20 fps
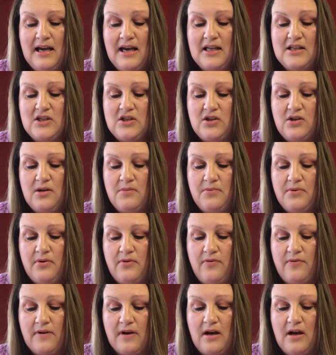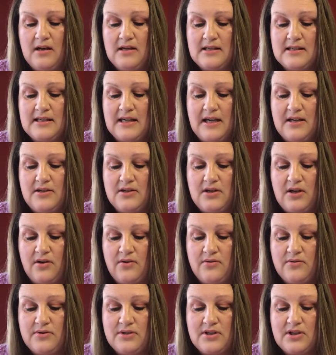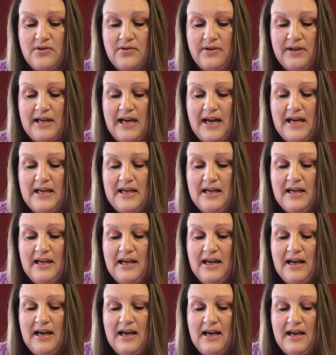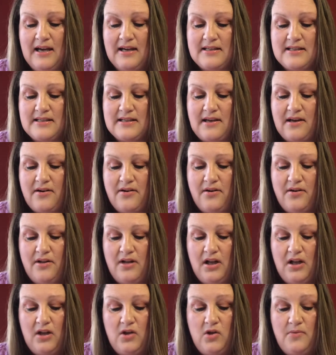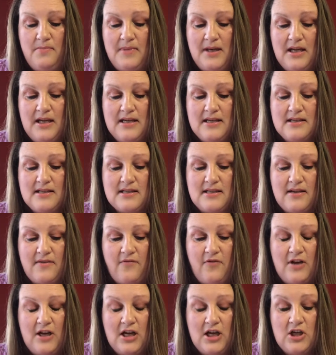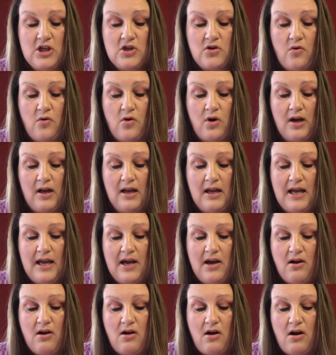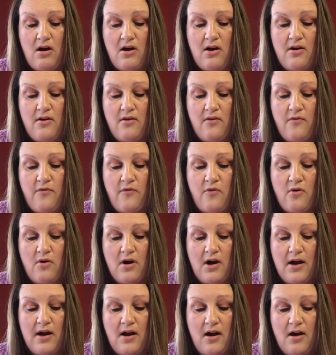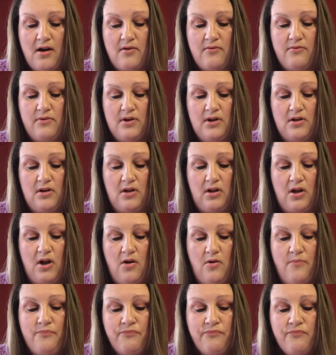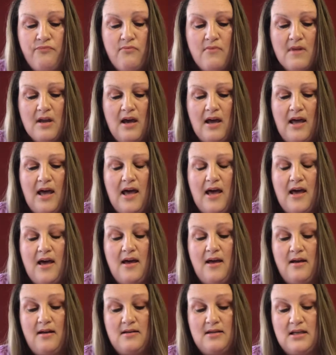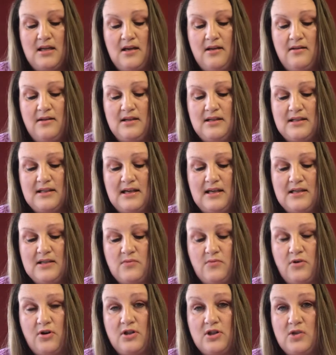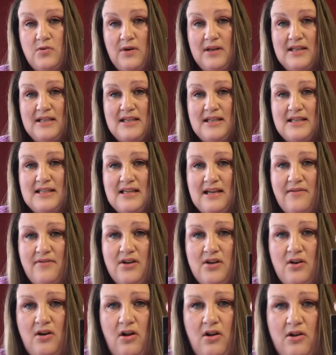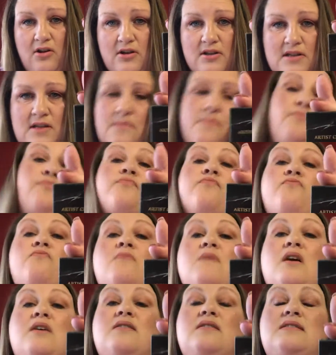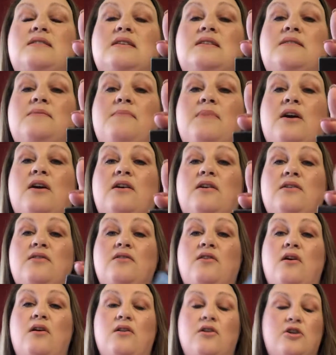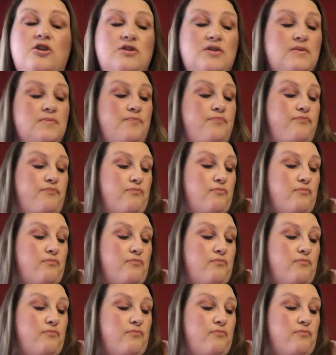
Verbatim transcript: and suitable for all skin tones. Create a subtle, luminous finish or layer on for an unreal glow. And this is worth $27. This is American dollars.